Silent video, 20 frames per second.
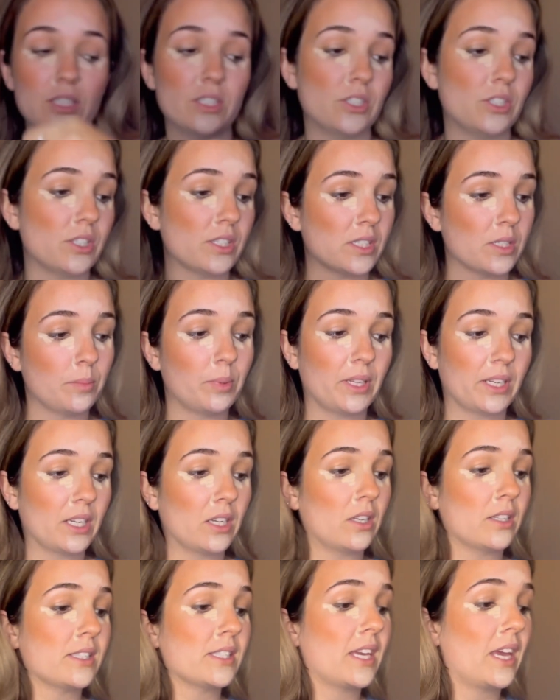just to blend it
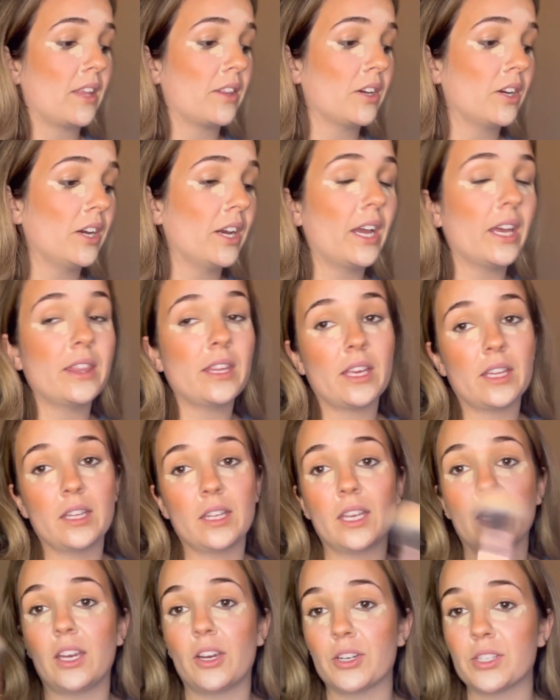all together. And then
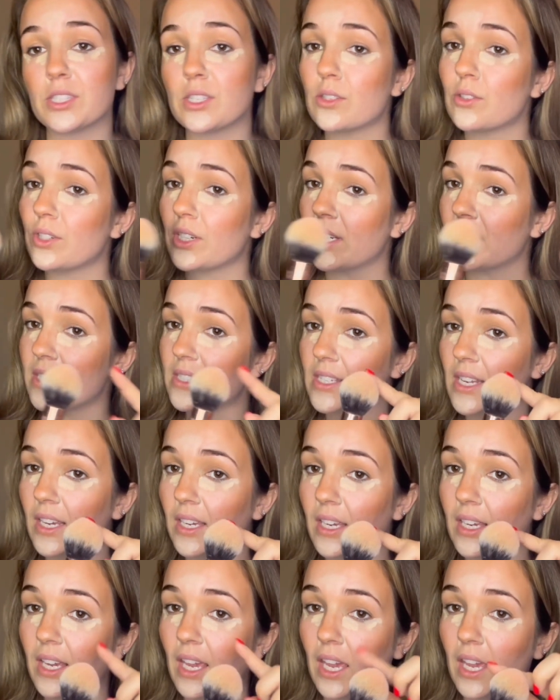here's the trick, is
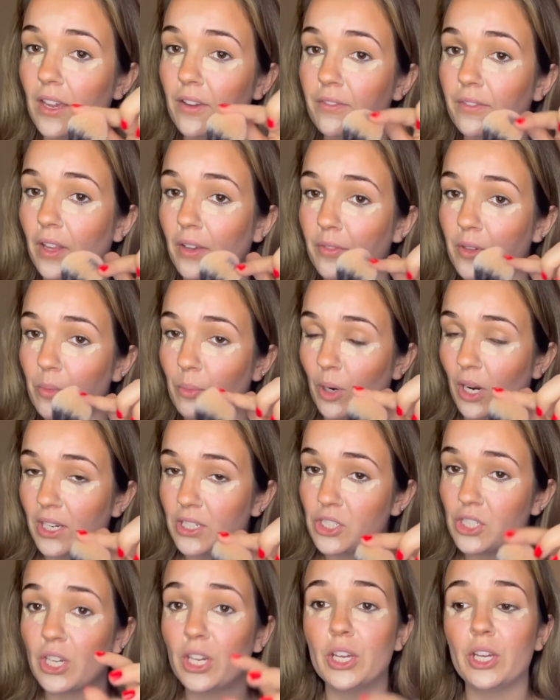taking a fluffy
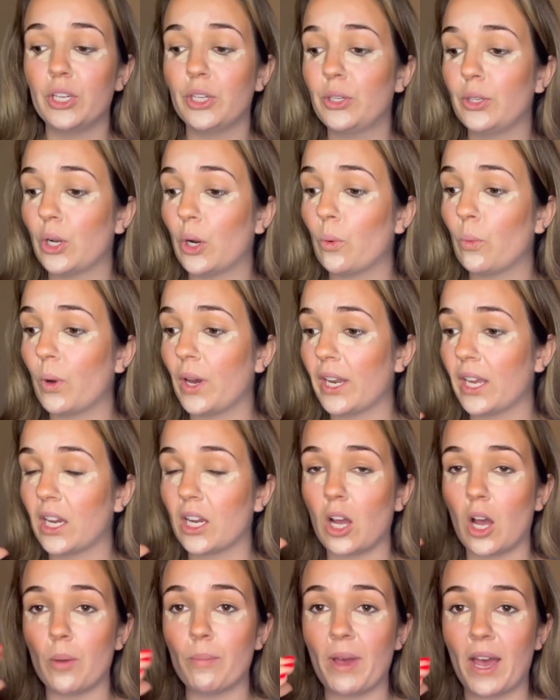brush. You don't want a
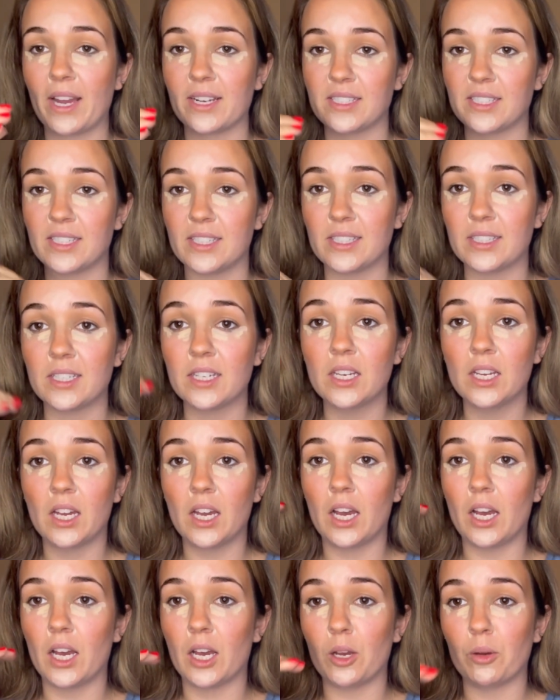compacted,
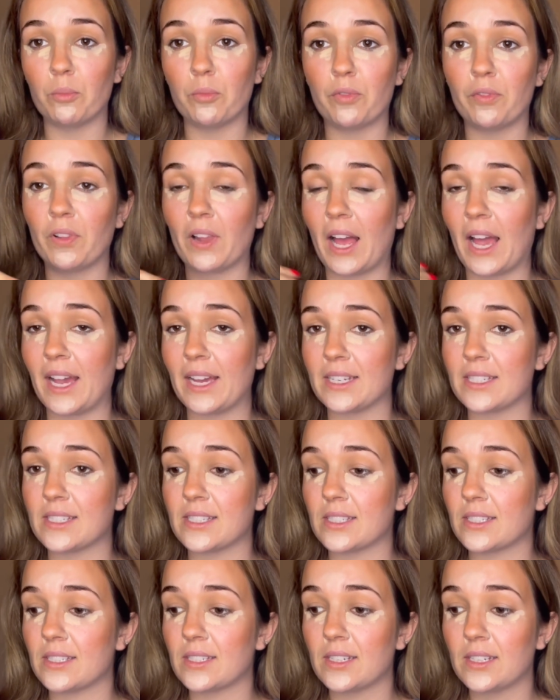
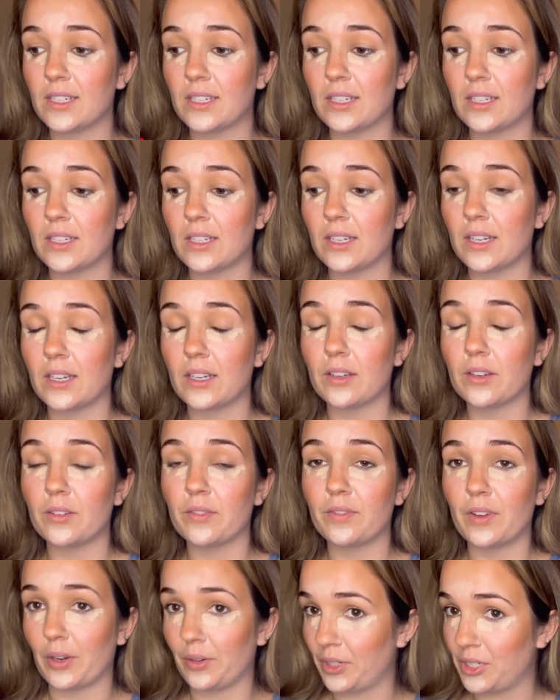flat
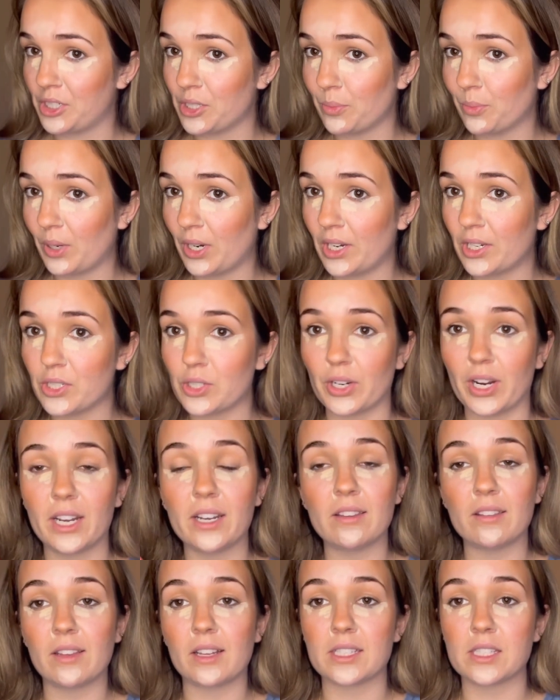foundation brush or
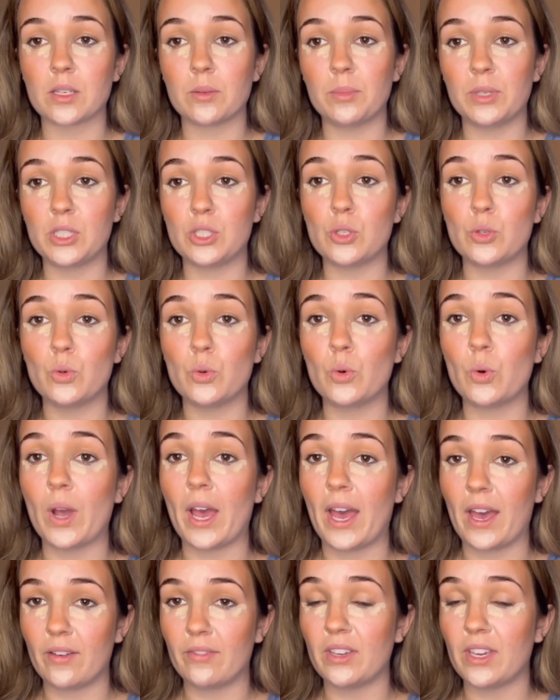anything that's gonna be too
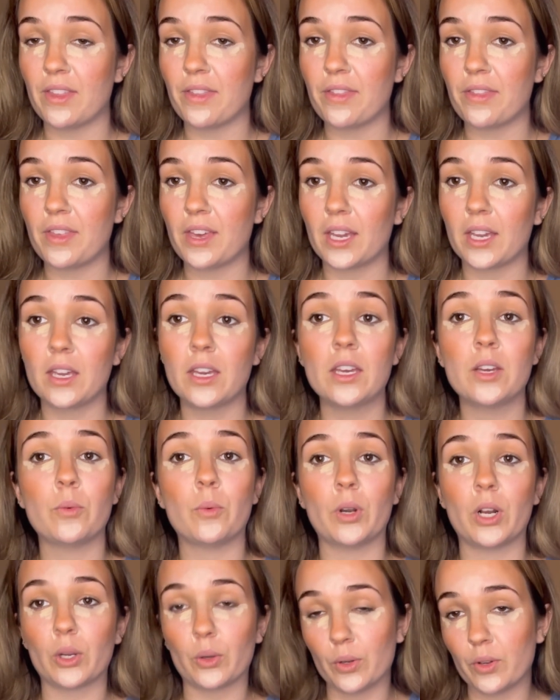heavy and thick.
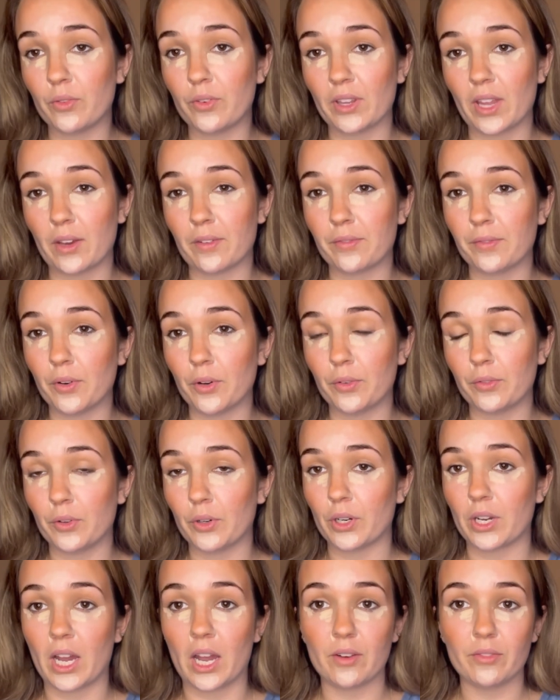We're not going for that full
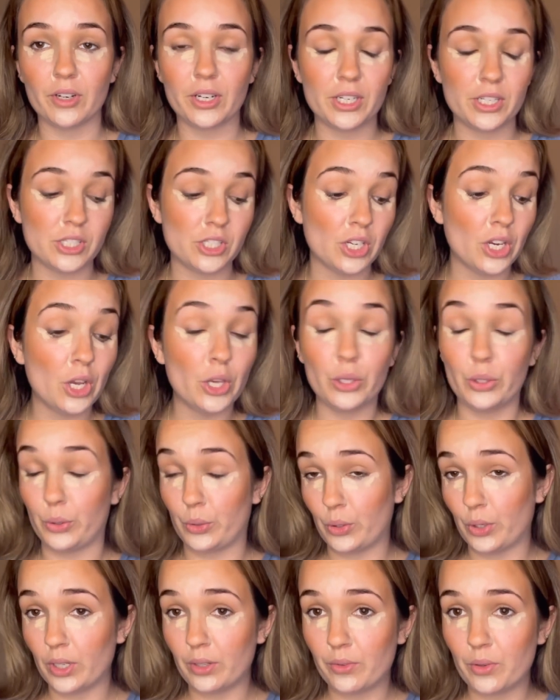coverage. You
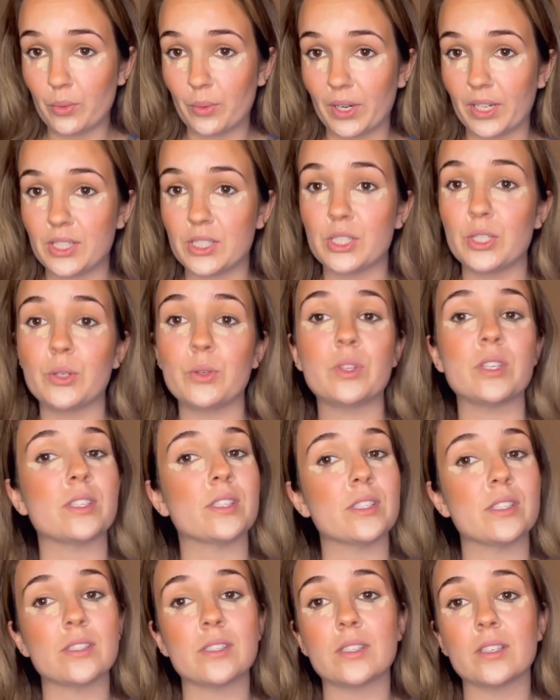could if you wanted to. This
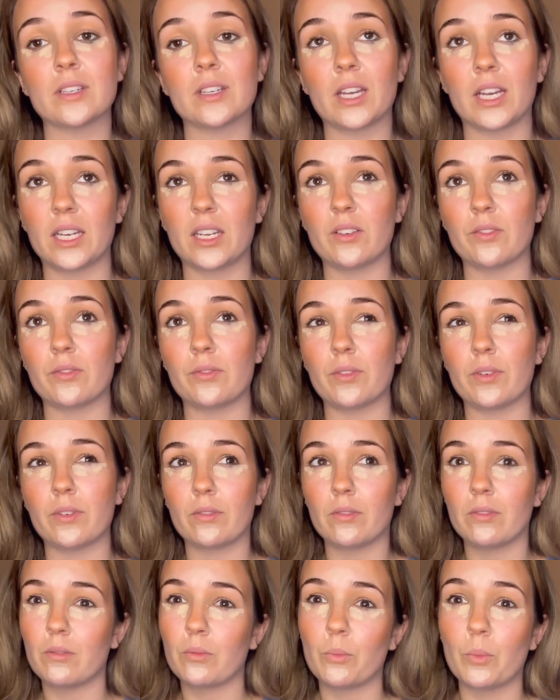is kind of
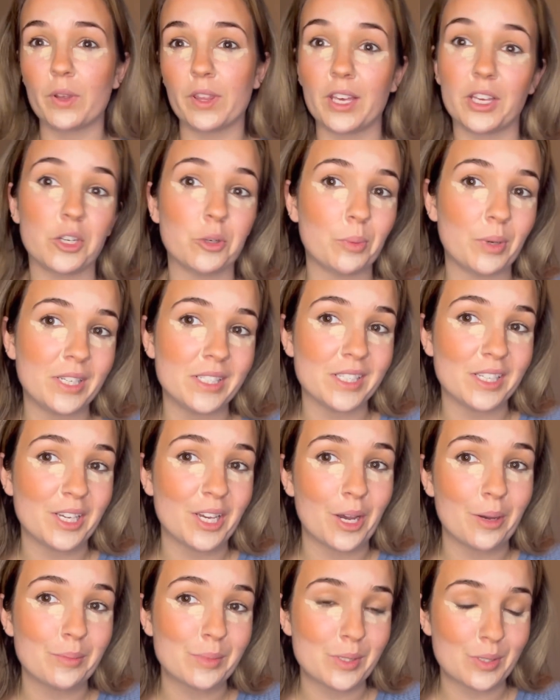where the underpainting
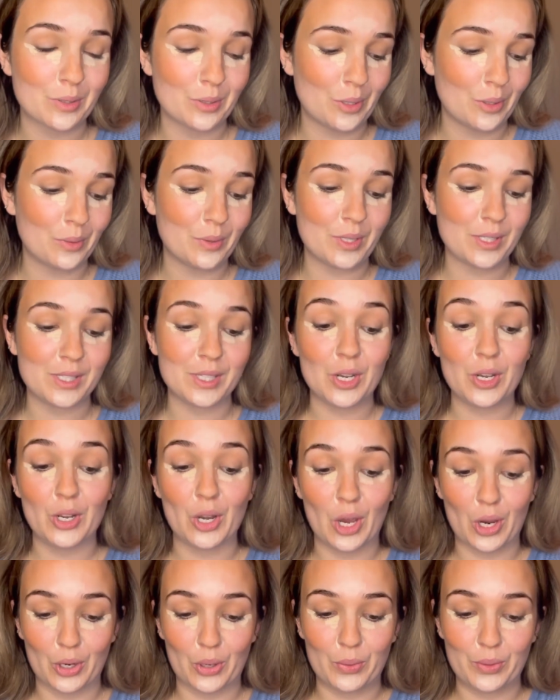comes through, is
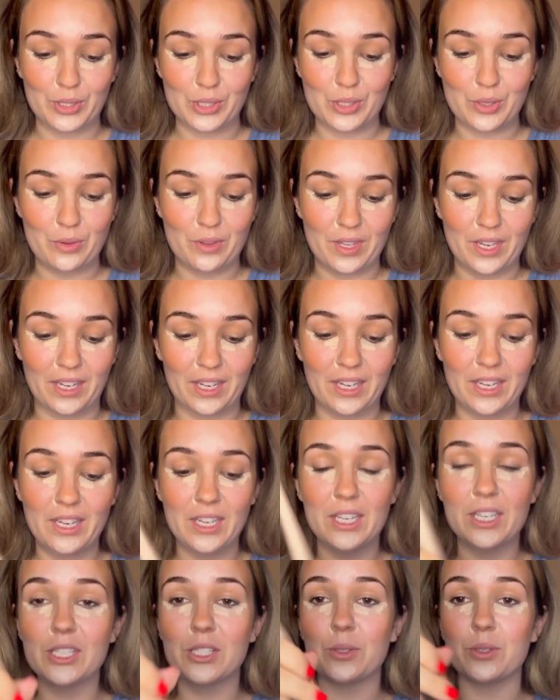not going too thick.
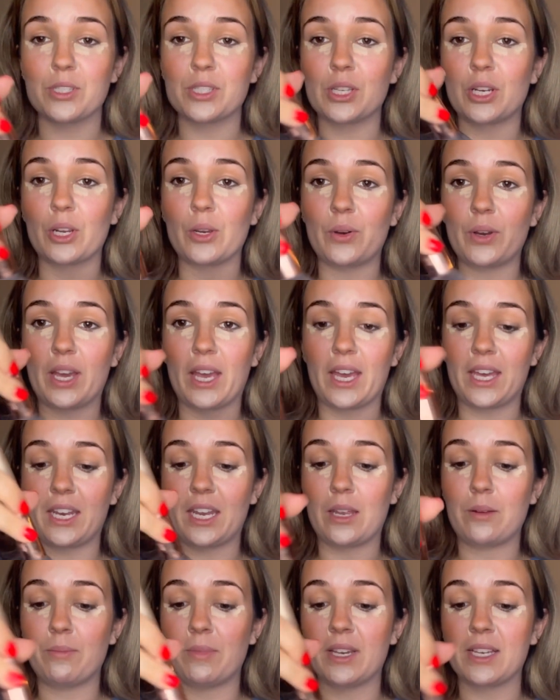So we're just gonna go ahead
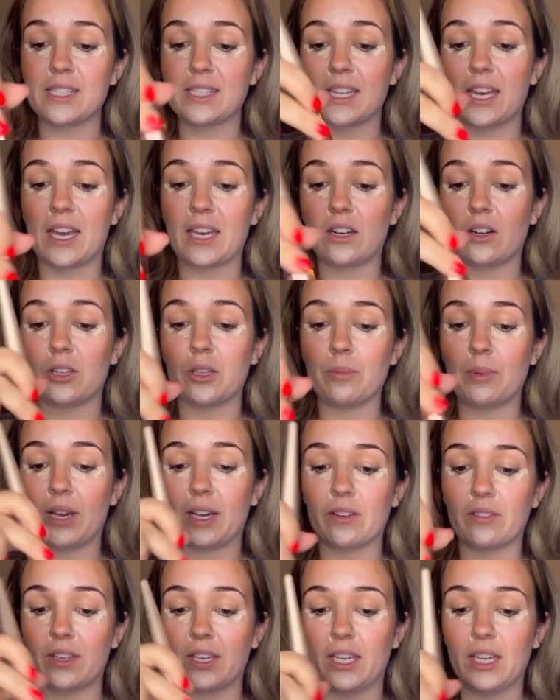and mix that on the
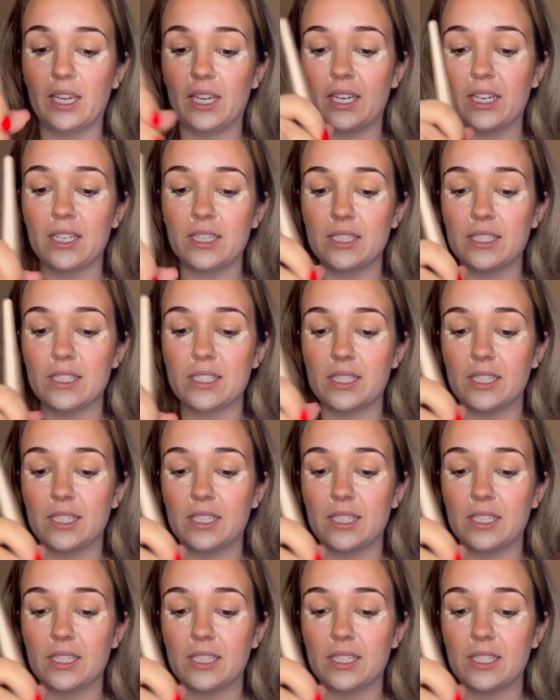back of the hand.